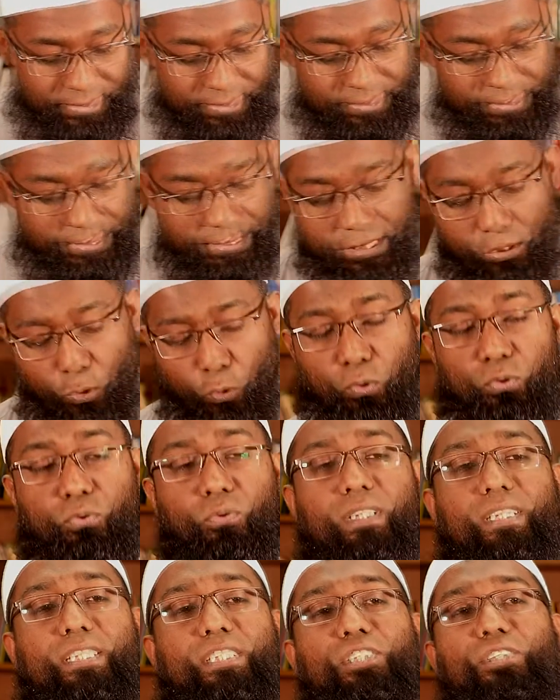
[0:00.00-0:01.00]
this
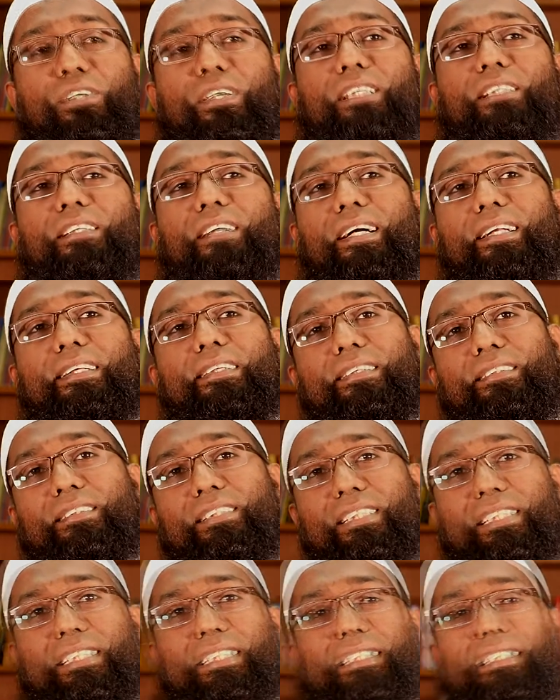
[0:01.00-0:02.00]
khutwati shaitan
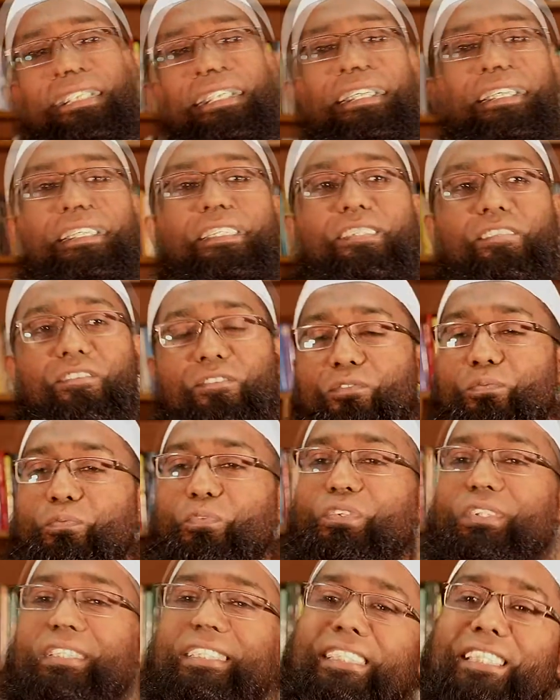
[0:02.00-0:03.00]
is the
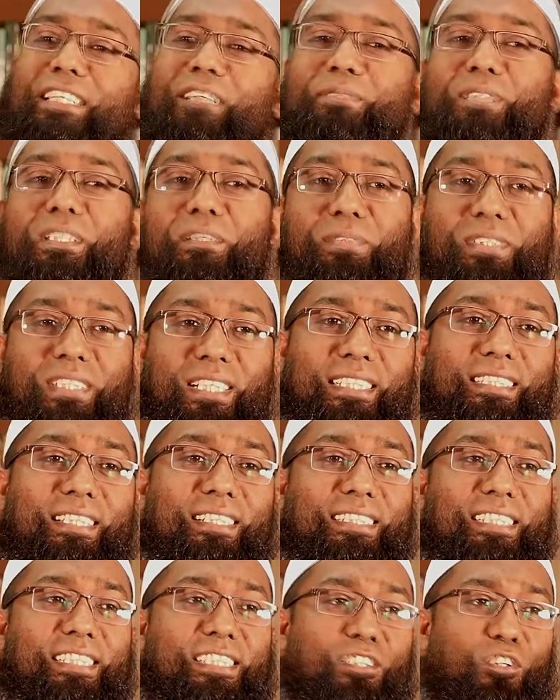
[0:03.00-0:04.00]
footsteps of
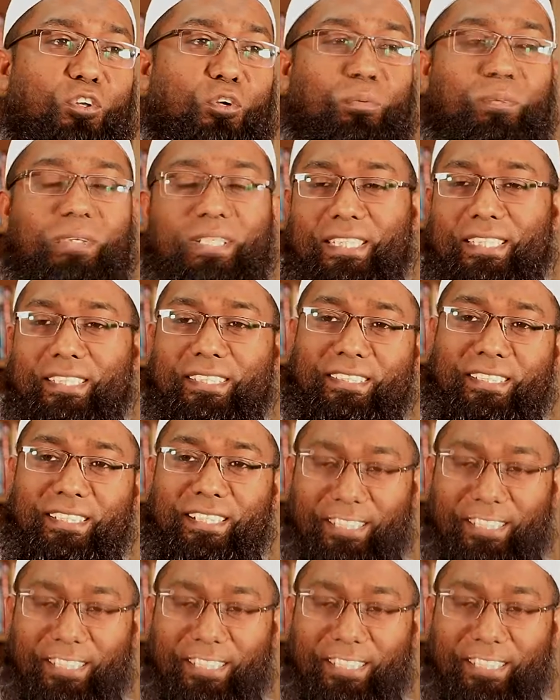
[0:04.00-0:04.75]
shaitan is normally,